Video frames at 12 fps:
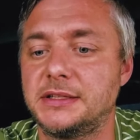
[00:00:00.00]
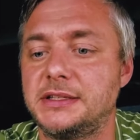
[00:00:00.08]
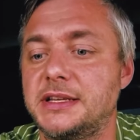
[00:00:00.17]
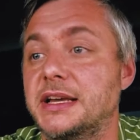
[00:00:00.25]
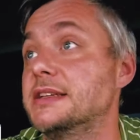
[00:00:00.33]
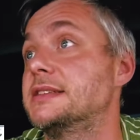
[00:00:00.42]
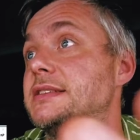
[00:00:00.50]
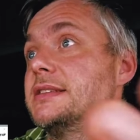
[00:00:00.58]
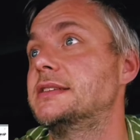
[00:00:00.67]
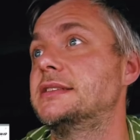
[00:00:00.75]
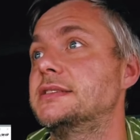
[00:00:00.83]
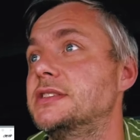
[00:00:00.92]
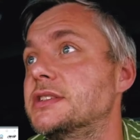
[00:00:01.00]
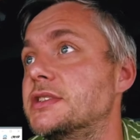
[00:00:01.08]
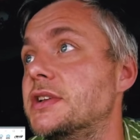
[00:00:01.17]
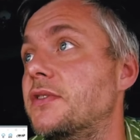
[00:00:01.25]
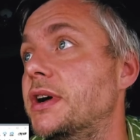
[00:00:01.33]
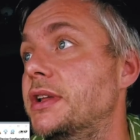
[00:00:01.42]
test, just
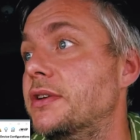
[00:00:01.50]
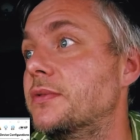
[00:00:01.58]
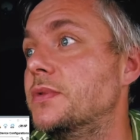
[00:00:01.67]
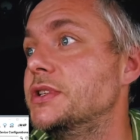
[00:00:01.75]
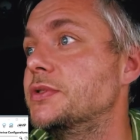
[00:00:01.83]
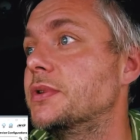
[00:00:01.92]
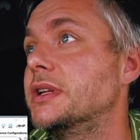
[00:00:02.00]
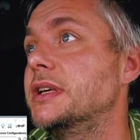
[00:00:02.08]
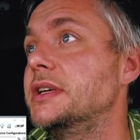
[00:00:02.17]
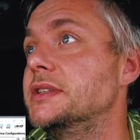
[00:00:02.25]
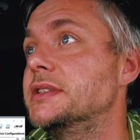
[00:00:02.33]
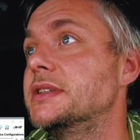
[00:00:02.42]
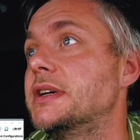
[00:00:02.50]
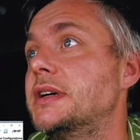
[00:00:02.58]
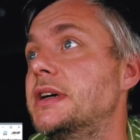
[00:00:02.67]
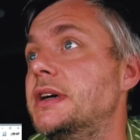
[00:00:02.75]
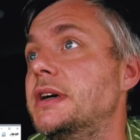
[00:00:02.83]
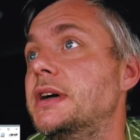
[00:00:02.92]
so I know which one it is.
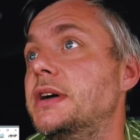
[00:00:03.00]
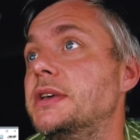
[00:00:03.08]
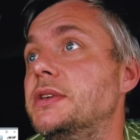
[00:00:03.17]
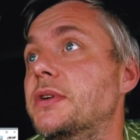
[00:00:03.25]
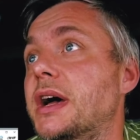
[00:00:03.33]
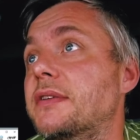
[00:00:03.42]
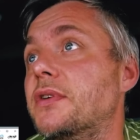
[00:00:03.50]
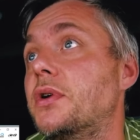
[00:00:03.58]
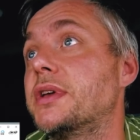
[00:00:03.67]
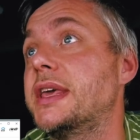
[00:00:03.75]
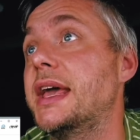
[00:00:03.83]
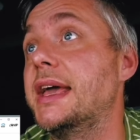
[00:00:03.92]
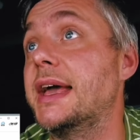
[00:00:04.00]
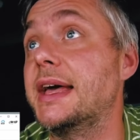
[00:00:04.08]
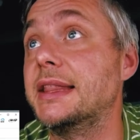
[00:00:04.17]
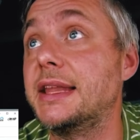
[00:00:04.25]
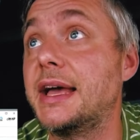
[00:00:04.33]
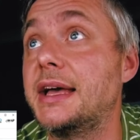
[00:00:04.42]
You have OK,
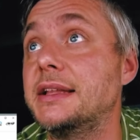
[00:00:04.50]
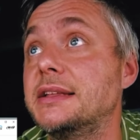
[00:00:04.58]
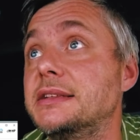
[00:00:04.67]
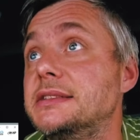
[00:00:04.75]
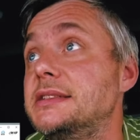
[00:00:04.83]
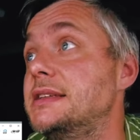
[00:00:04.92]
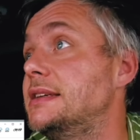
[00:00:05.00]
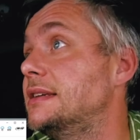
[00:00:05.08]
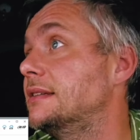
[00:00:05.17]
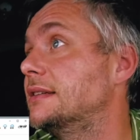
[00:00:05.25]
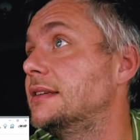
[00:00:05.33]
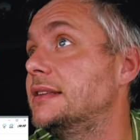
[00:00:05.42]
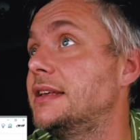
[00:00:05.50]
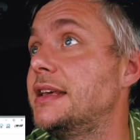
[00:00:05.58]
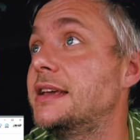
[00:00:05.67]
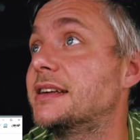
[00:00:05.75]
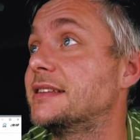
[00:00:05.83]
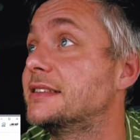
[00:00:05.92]
and then see in
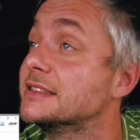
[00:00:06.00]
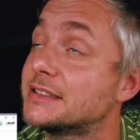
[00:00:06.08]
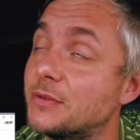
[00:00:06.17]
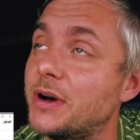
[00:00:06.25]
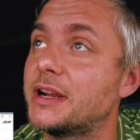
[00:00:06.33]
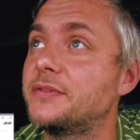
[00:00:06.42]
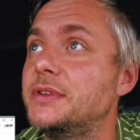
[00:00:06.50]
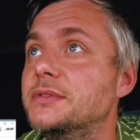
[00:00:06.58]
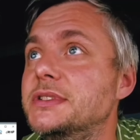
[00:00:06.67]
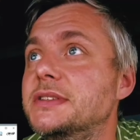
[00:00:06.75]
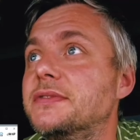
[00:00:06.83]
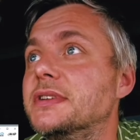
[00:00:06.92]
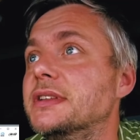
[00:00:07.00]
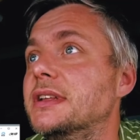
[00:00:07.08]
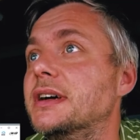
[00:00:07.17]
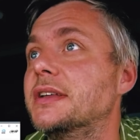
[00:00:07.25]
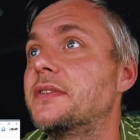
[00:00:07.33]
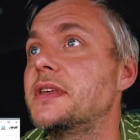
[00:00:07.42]
here there's quite a few
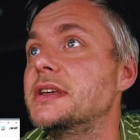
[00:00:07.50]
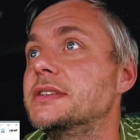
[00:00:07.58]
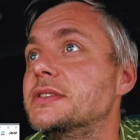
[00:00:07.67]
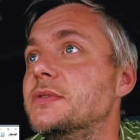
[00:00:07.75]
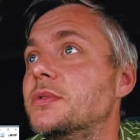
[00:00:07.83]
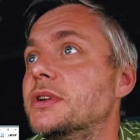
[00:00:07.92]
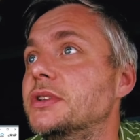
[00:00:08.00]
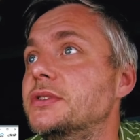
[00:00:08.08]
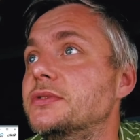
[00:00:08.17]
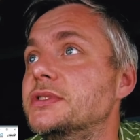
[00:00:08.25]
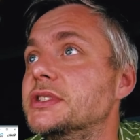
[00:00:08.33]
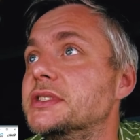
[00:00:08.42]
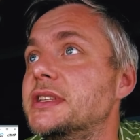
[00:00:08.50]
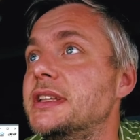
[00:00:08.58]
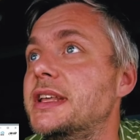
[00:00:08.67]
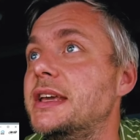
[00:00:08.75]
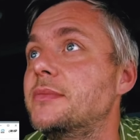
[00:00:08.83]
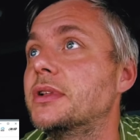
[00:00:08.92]
different things you want to do. Just
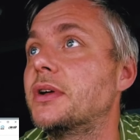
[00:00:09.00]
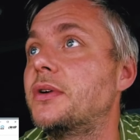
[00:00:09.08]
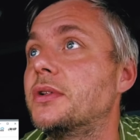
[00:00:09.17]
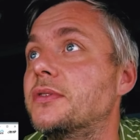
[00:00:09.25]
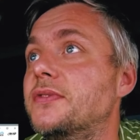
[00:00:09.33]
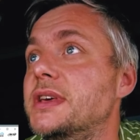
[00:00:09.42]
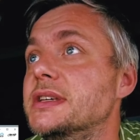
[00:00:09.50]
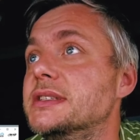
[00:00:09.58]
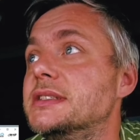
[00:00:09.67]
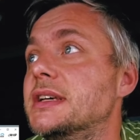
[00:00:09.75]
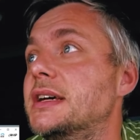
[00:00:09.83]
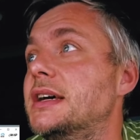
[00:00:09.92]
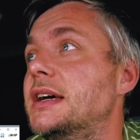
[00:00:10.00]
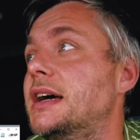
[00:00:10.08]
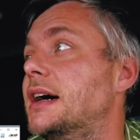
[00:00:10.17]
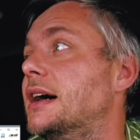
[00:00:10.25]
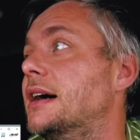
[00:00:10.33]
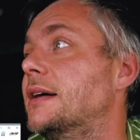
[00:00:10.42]
enable all of these.
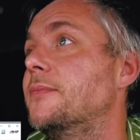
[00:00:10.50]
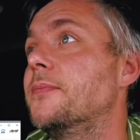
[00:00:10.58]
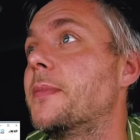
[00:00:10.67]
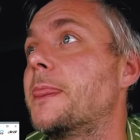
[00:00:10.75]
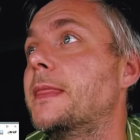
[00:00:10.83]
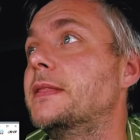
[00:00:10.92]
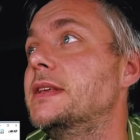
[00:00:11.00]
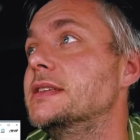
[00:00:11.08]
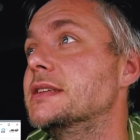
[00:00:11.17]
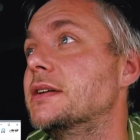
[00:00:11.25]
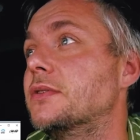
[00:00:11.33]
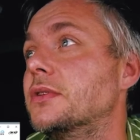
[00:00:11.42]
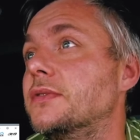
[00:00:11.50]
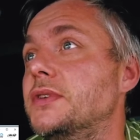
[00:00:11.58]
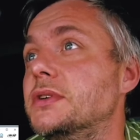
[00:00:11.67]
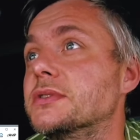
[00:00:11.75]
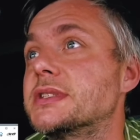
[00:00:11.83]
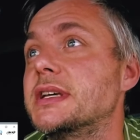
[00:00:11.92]
These are all of
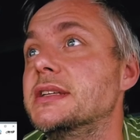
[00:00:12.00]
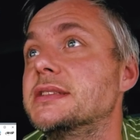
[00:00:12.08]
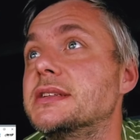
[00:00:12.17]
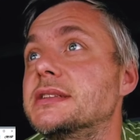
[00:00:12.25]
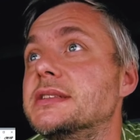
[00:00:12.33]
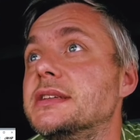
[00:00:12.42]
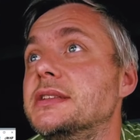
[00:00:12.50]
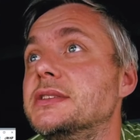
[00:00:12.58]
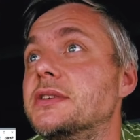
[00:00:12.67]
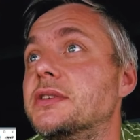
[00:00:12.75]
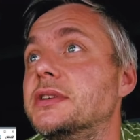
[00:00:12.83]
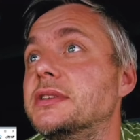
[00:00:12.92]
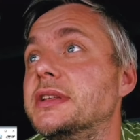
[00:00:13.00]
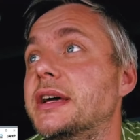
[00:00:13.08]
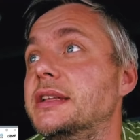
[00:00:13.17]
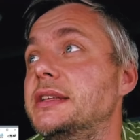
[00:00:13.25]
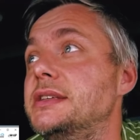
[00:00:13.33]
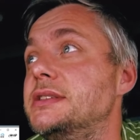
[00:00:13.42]
your sensors internal.
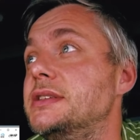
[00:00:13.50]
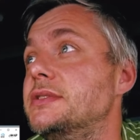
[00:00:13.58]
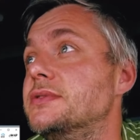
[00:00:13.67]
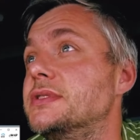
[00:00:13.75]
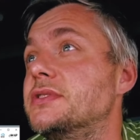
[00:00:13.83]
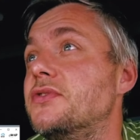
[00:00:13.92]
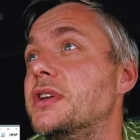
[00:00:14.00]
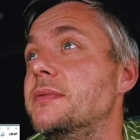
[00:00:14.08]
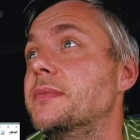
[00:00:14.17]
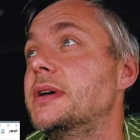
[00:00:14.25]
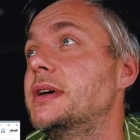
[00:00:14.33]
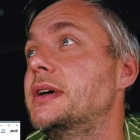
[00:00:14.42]
Then ECU stream,